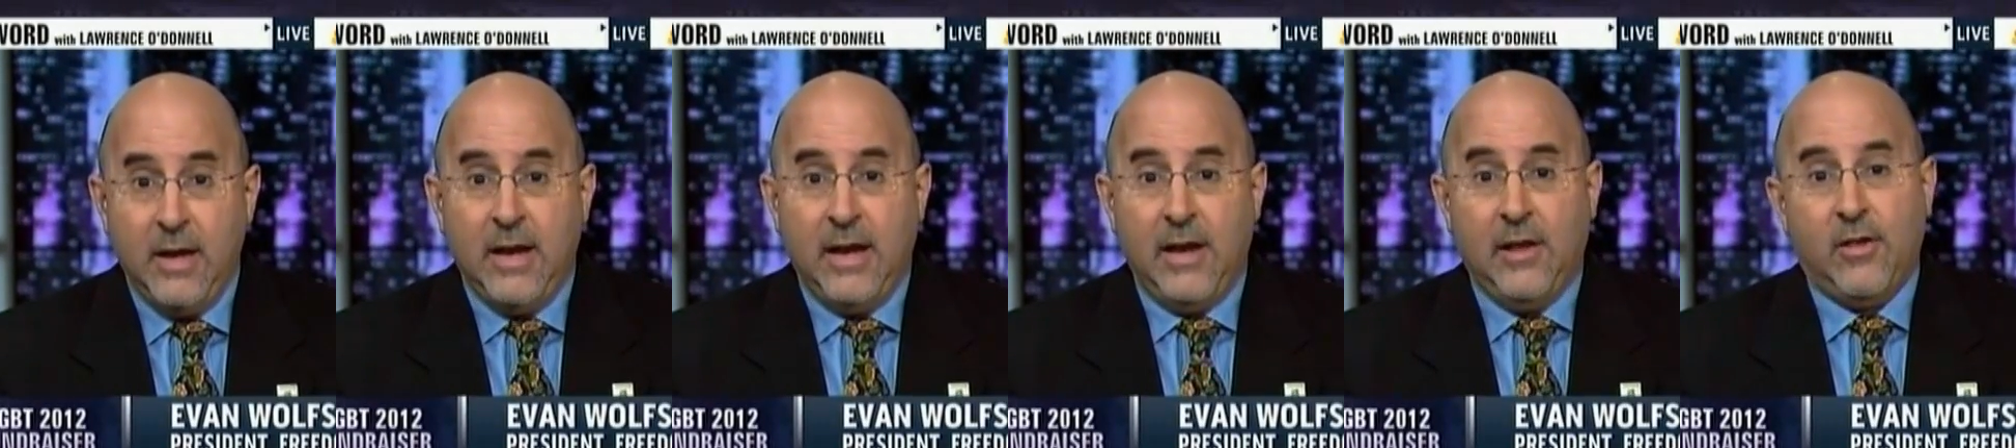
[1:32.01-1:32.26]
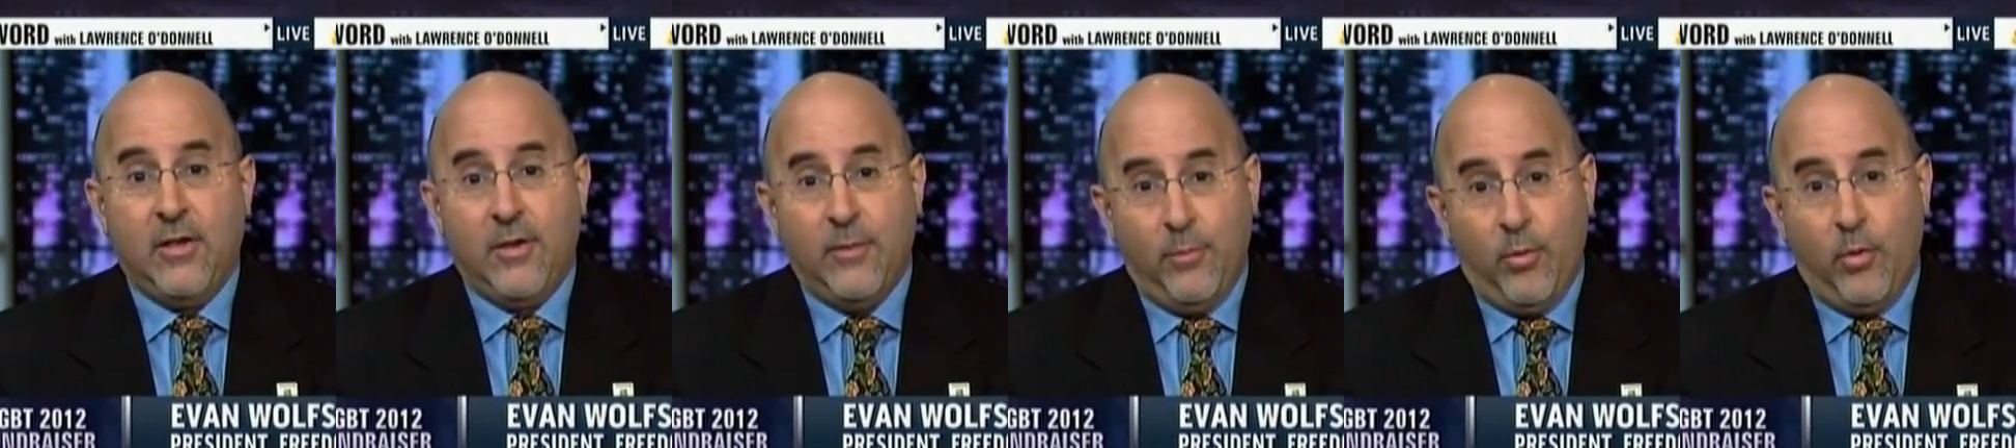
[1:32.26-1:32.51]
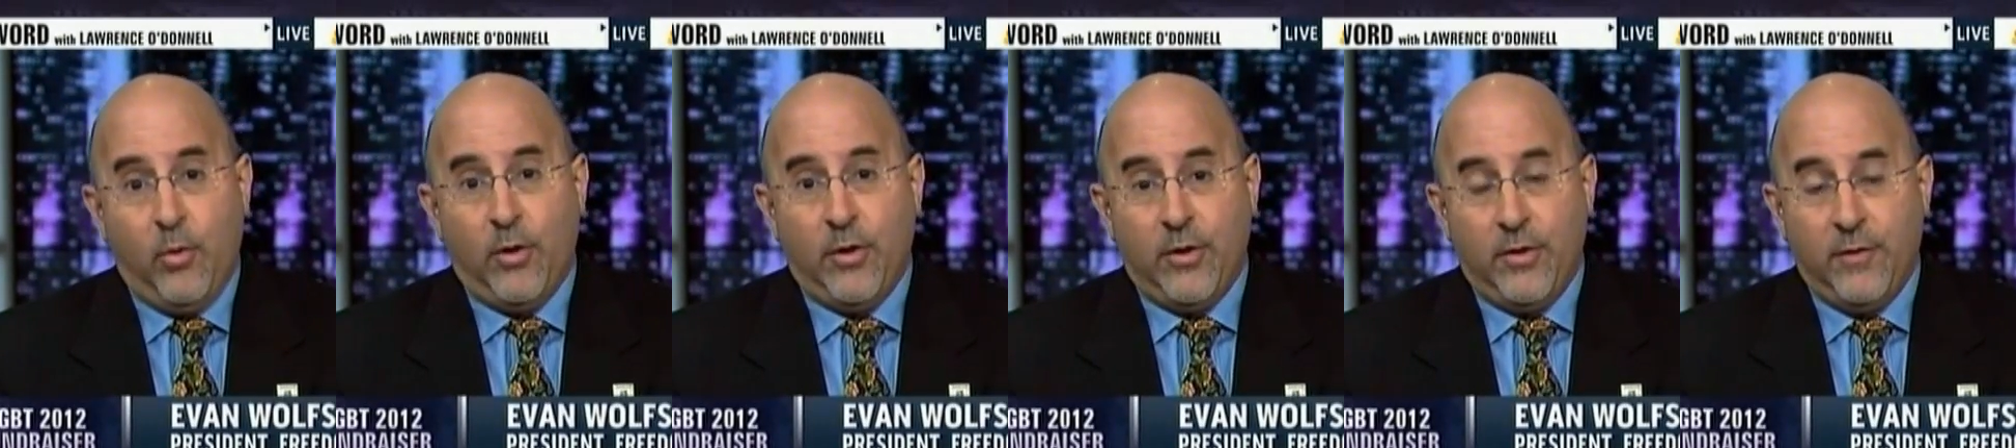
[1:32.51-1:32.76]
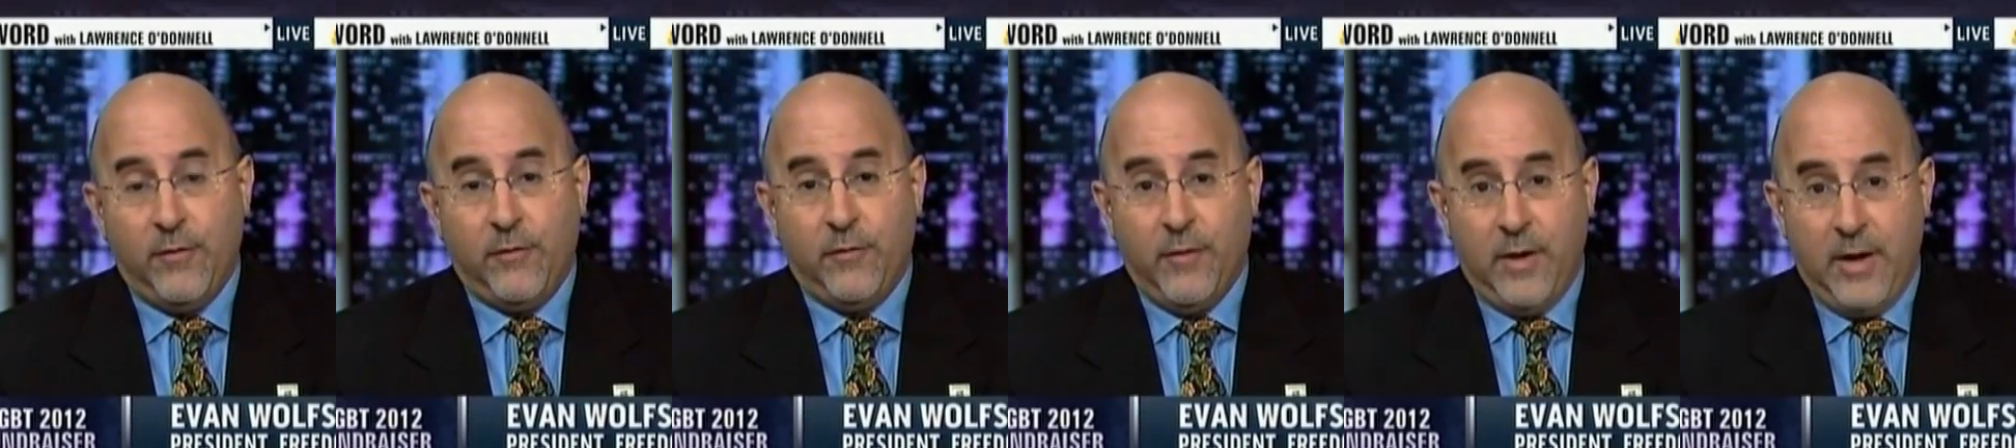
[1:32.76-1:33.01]
in support of
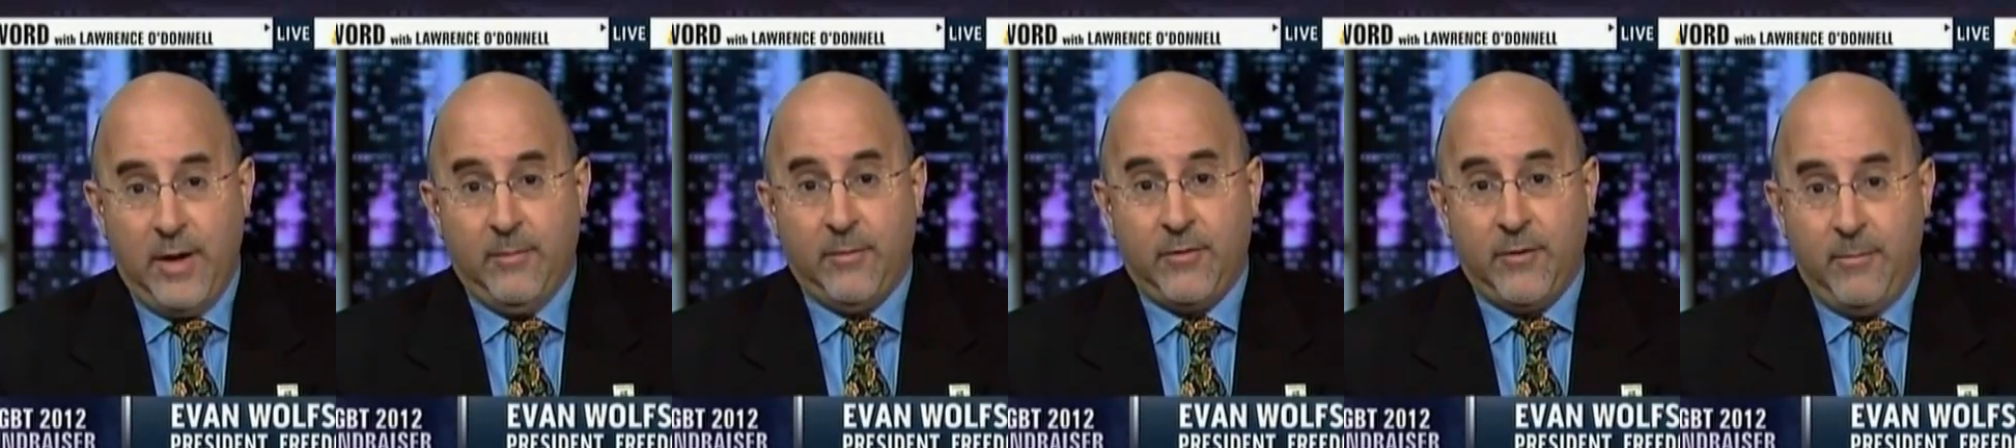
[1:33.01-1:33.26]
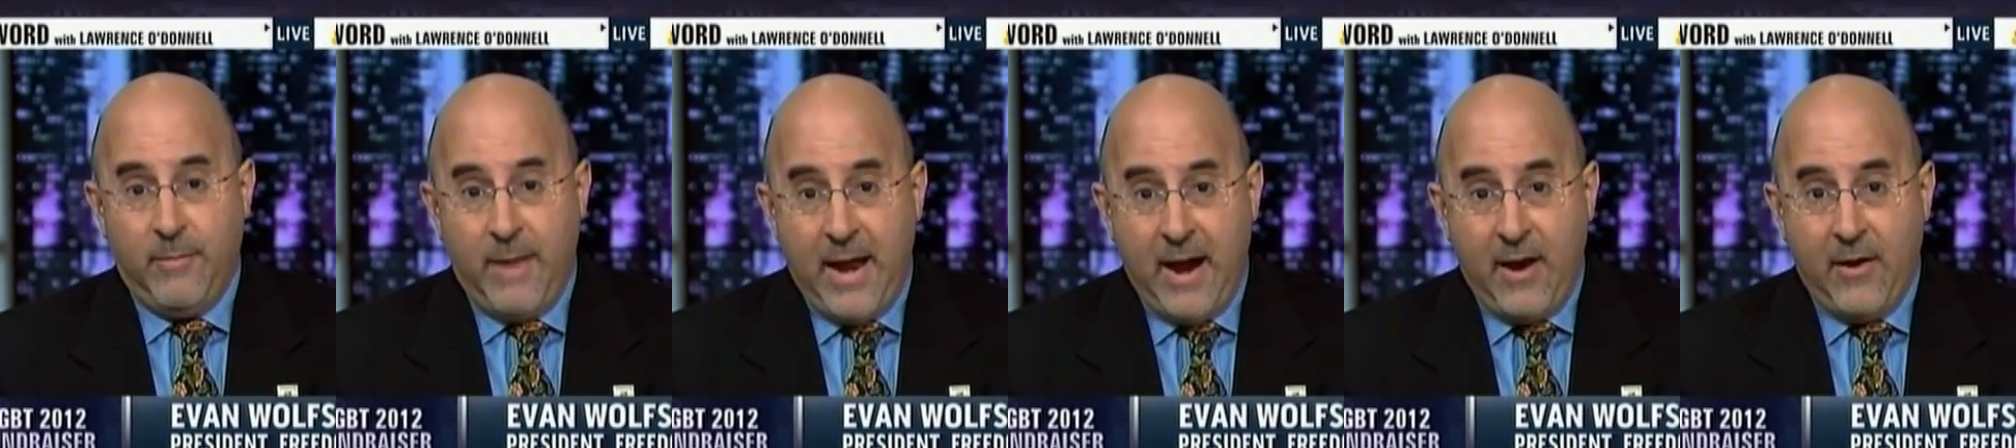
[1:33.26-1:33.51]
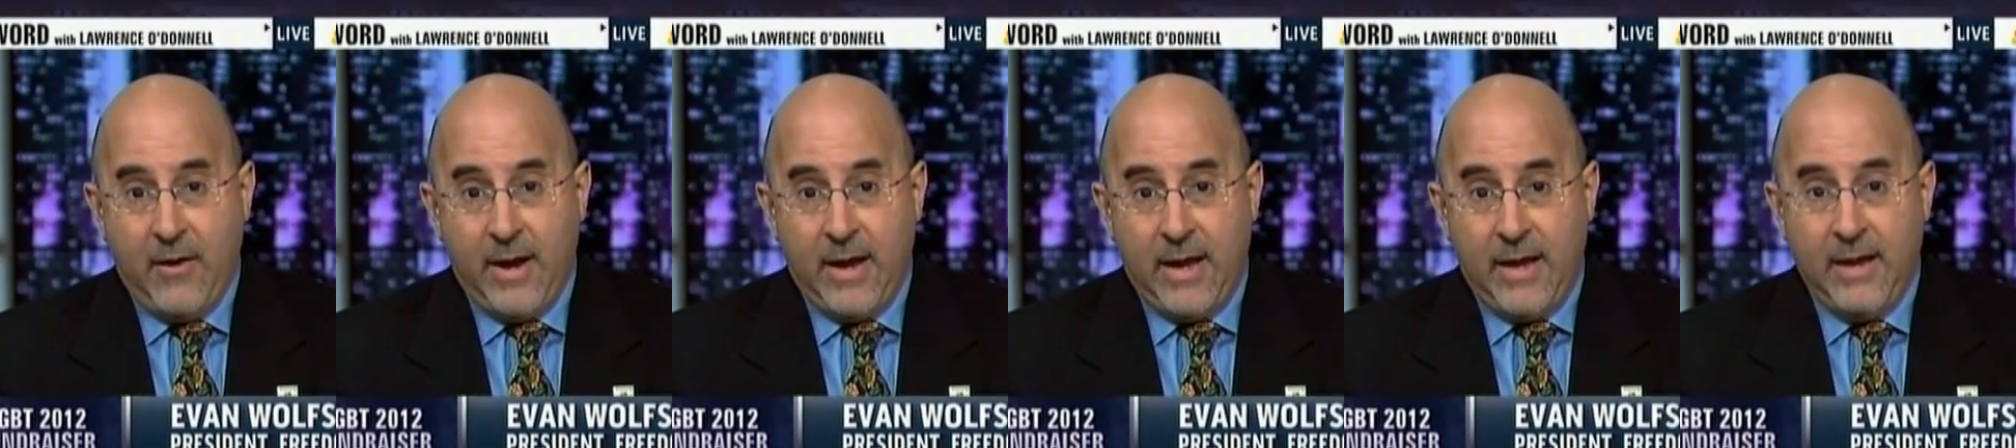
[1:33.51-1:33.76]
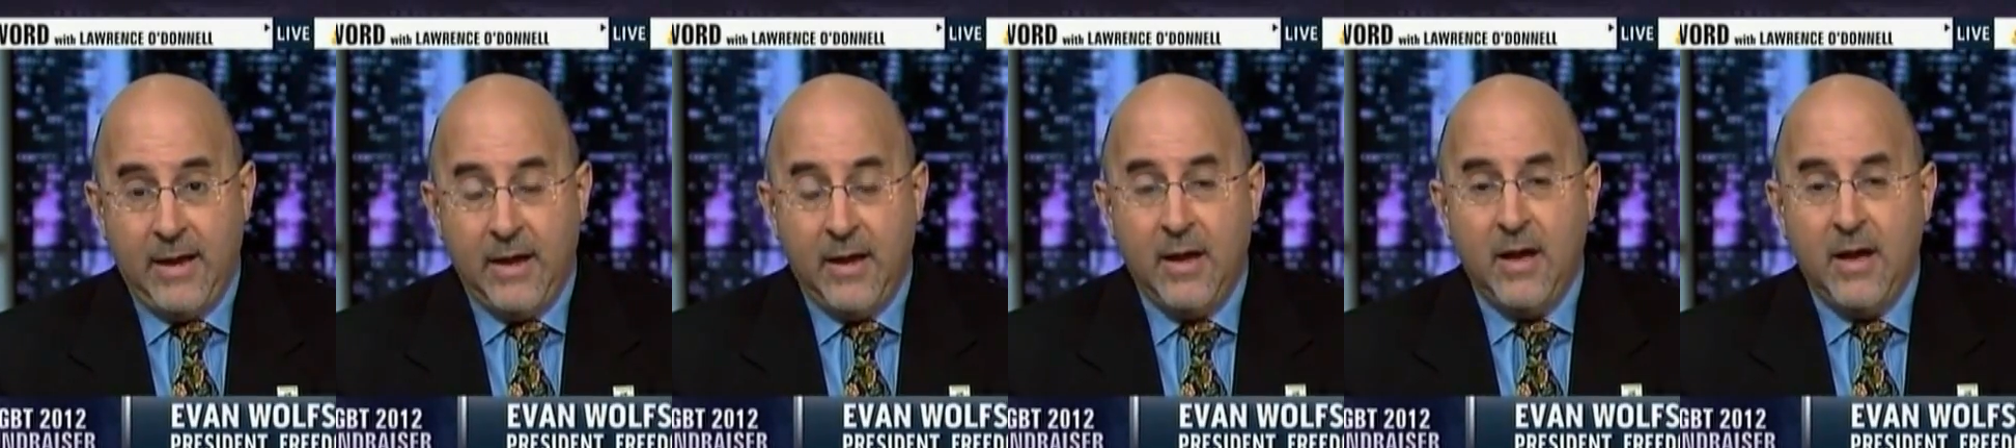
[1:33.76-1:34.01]
the freedom to marry,